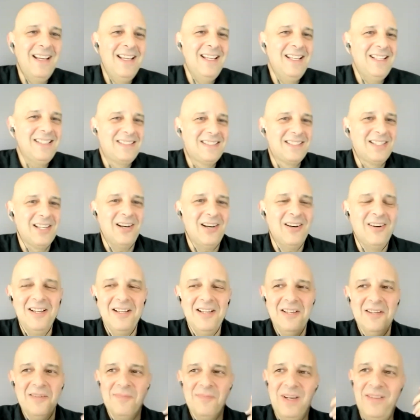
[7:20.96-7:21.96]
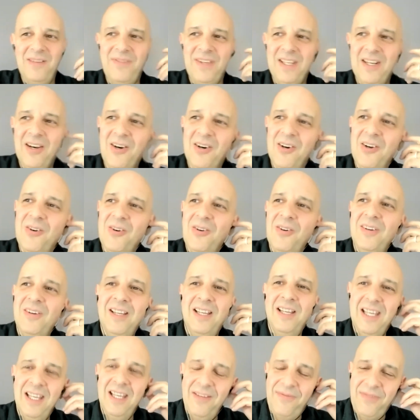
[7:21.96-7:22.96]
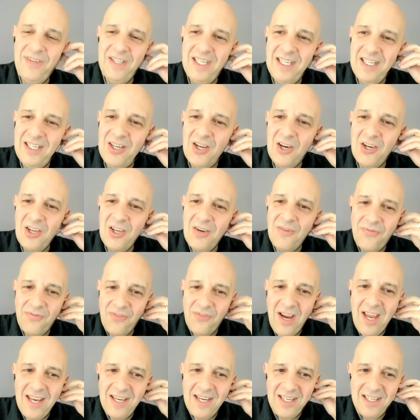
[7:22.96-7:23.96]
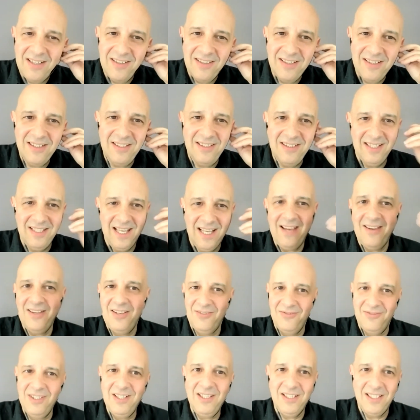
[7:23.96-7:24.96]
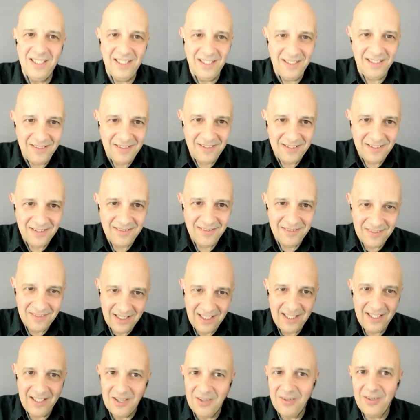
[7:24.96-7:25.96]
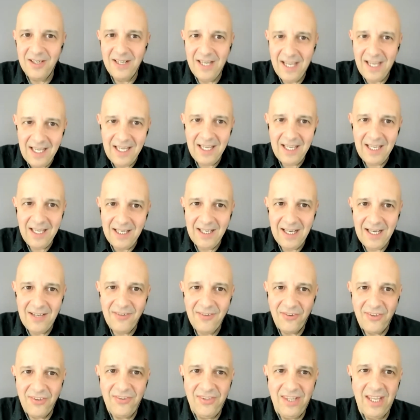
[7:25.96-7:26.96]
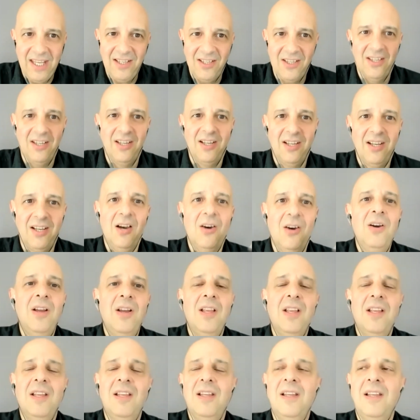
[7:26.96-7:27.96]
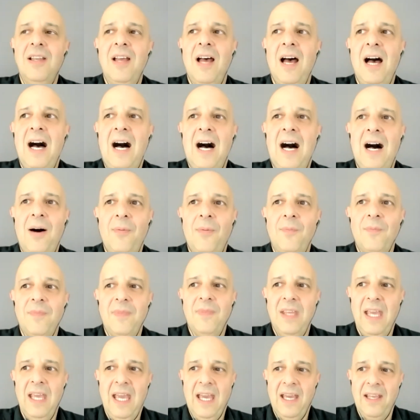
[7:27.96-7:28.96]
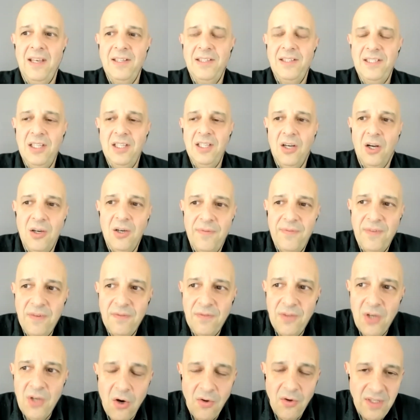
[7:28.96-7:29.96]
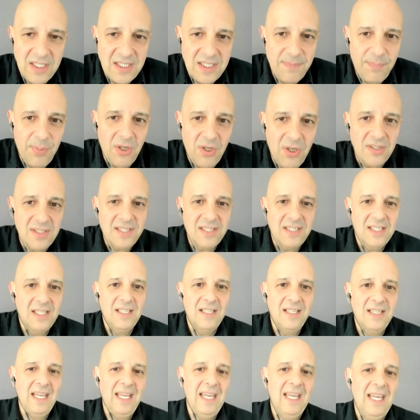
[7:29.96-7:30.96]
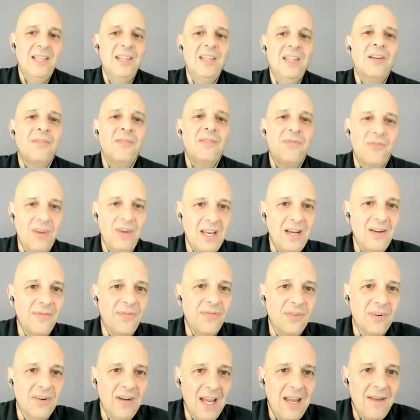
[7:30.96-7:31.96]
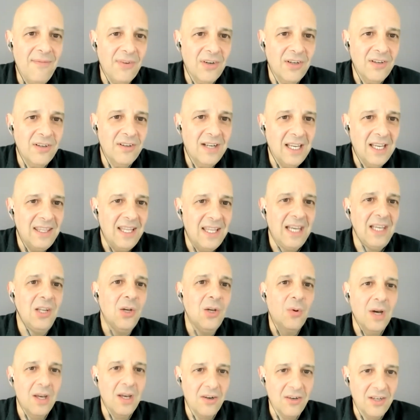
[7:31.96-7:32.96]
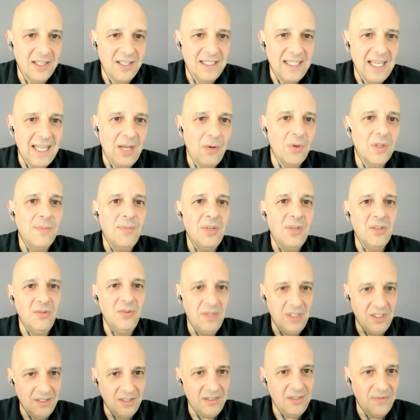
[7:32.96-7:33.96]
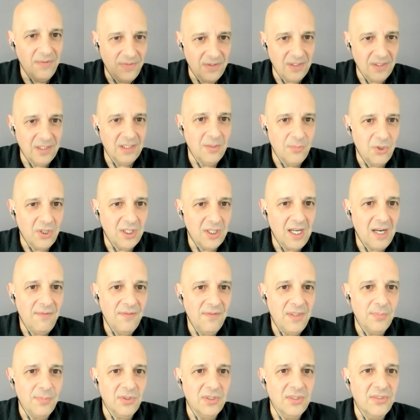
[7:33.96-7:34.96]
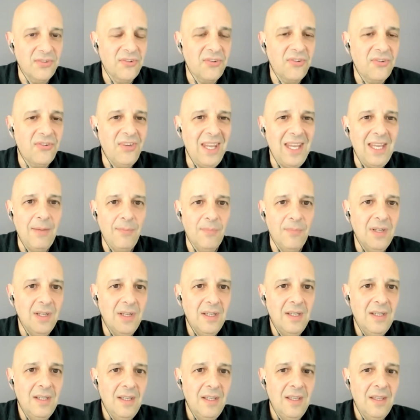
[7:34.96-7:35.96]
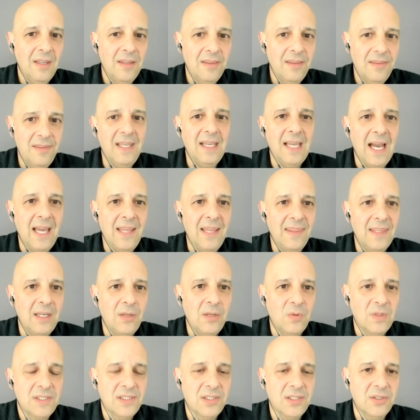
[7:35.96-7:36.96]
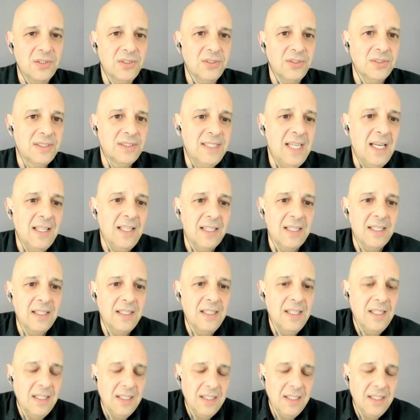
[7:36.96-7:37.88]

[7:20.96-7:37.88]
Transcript: so, but if you don't know, if you didn't know your friend, now you're really like going, hey, how's this date going to go? And if you've known this person and their friend forever, and then you go out on a date with them, you feel a little more comfortable. It's the same thing, I think, with social selling.